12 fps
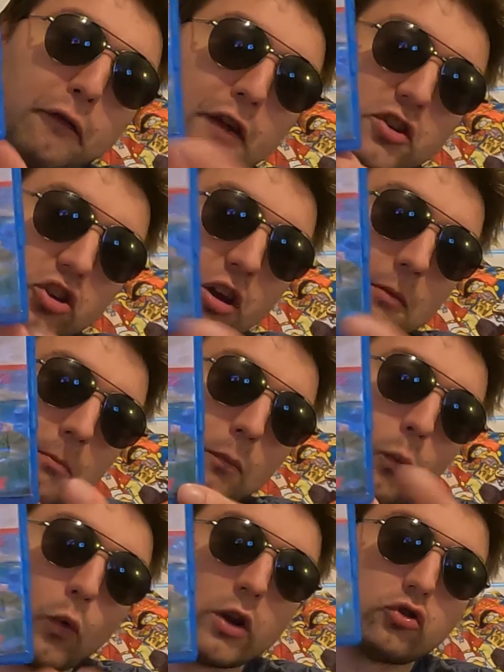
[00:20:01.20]
Fishin'
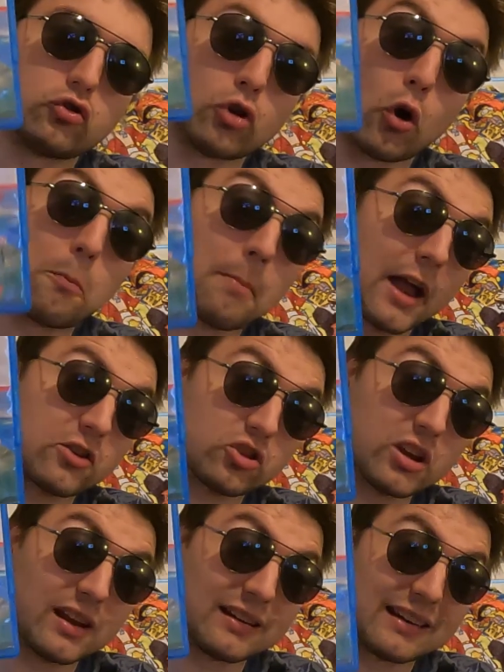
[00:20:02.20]
with Joe
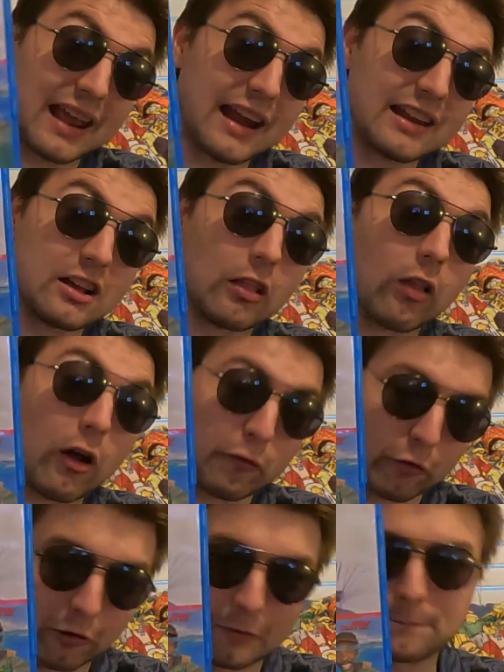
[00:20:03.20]
Pesci and Danny
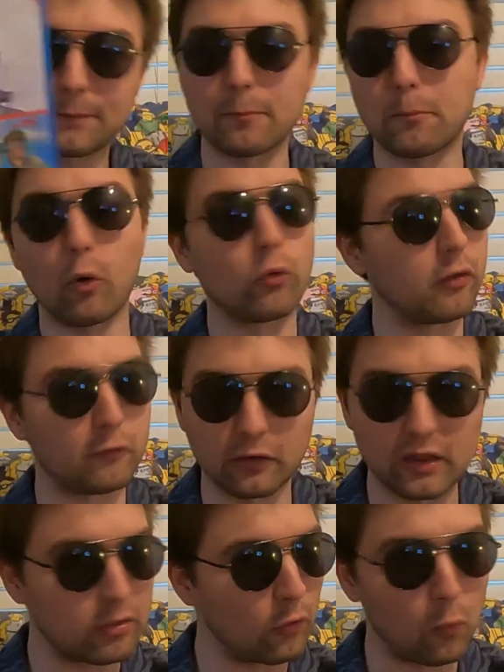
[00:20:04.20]
Glover, both of
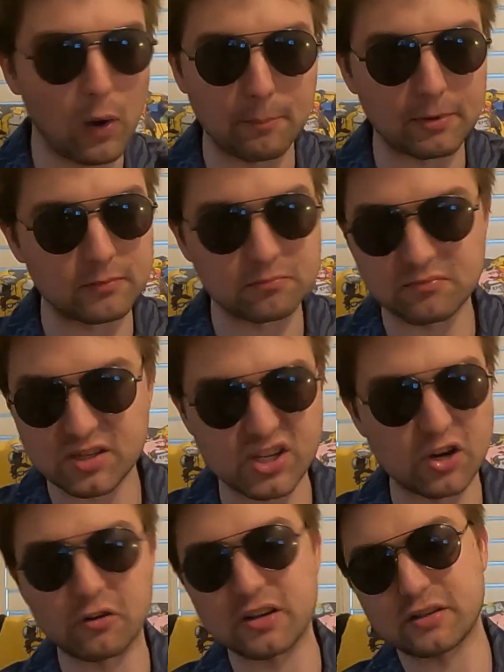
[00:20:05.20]
Lethal Weapon
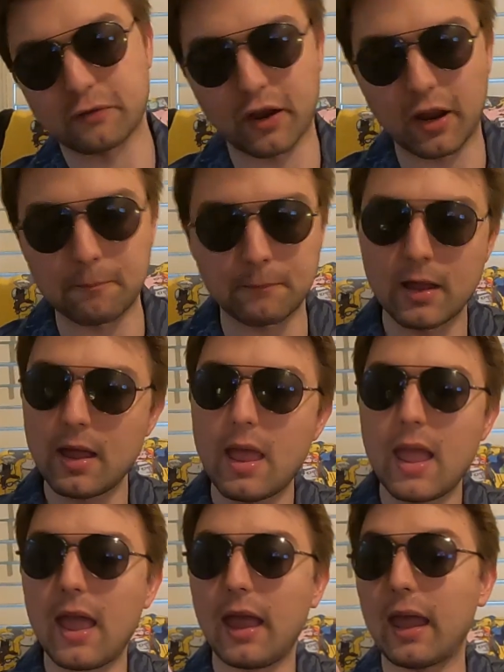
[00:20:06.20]
series fame.
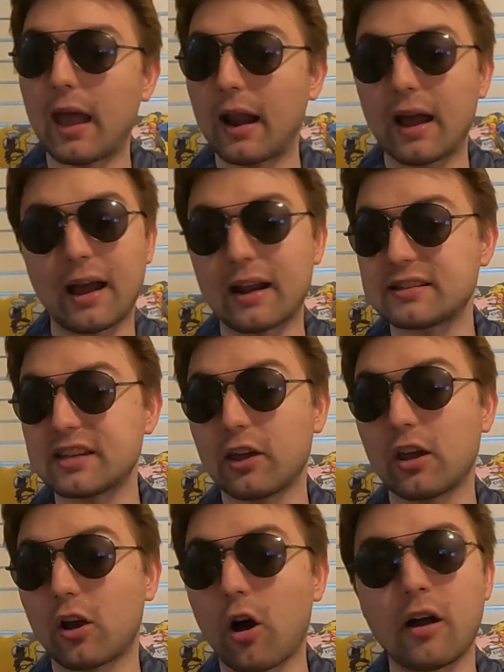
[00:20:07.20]
And I gotta tell
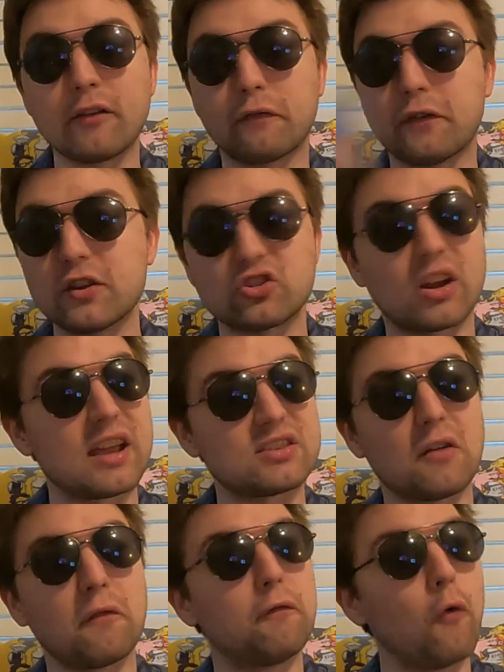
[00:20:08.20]
you, Gone Fishin' has a
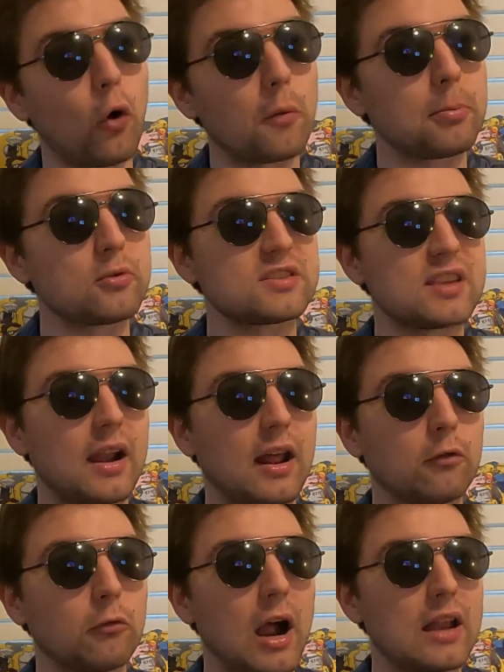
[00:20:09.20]
4%
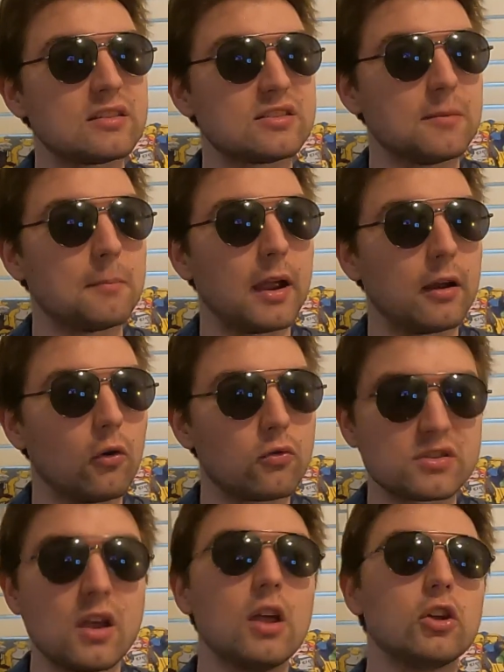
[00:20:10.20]
on Rotten
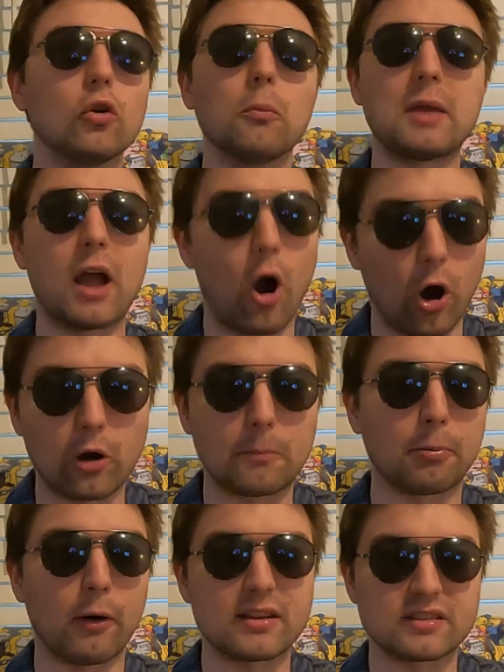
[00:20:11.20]
Tomatoes. You'll be
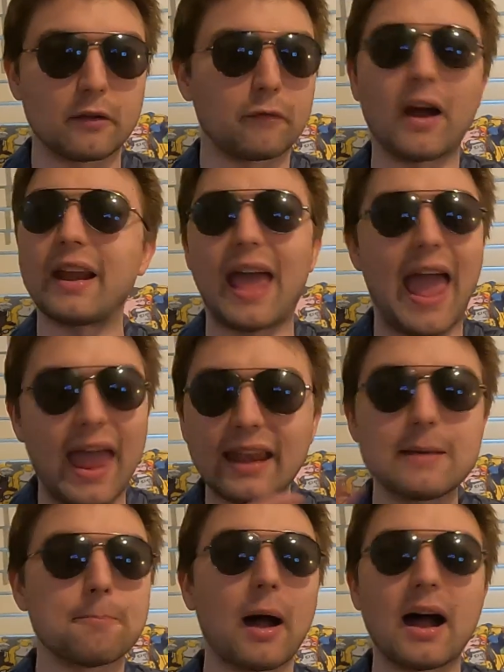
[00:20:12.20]
hard-pressed to find
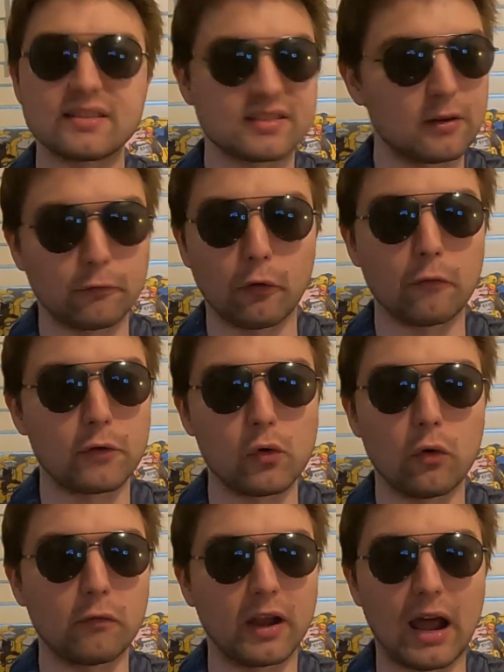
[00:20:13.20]
any positive
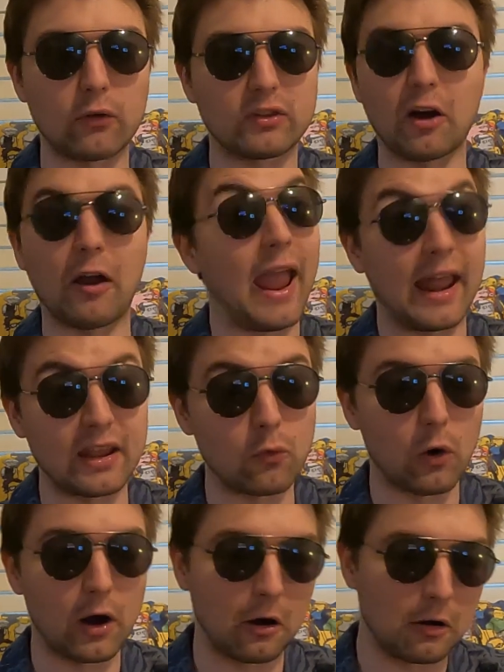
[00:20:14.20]
review of it out there
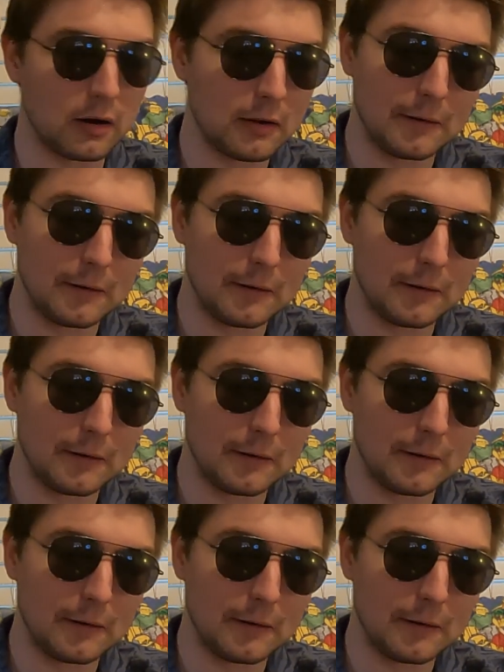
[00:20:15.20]
anywhere.